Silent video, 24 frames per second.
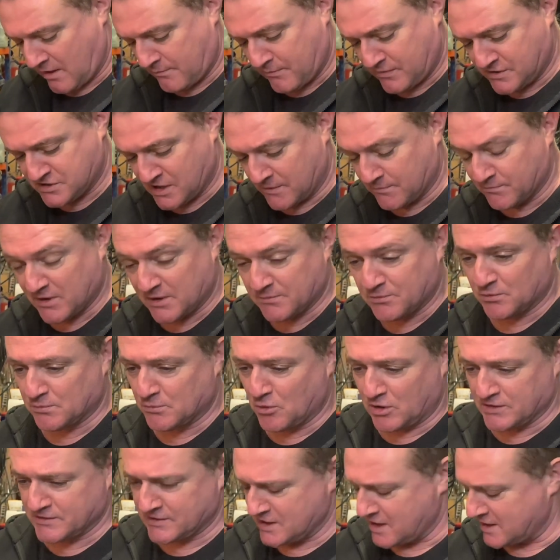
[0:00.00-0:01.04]
Some people
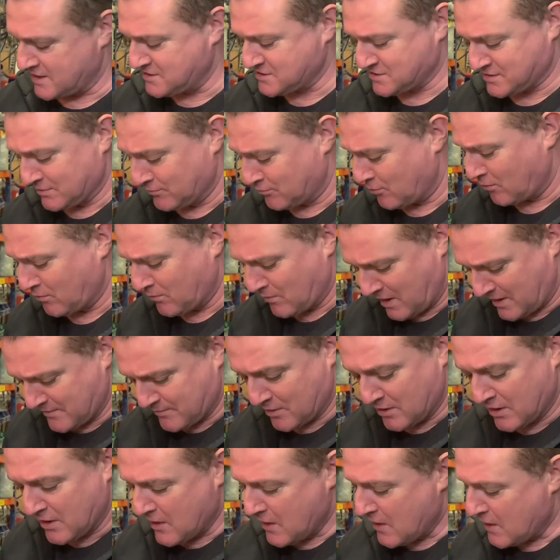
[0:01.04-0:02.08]
might say it's the wrong way,
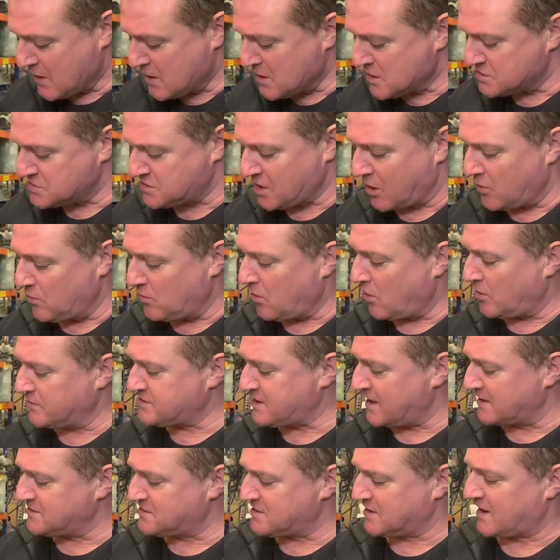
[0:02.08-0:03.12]
but so I
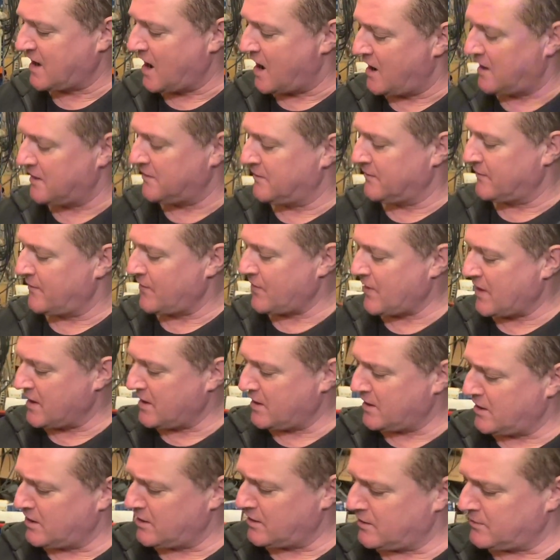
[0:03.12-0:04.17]
tend to cut
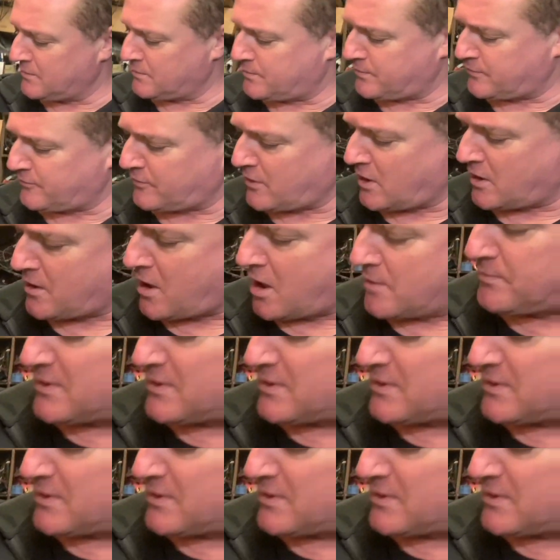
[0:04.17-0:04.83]
a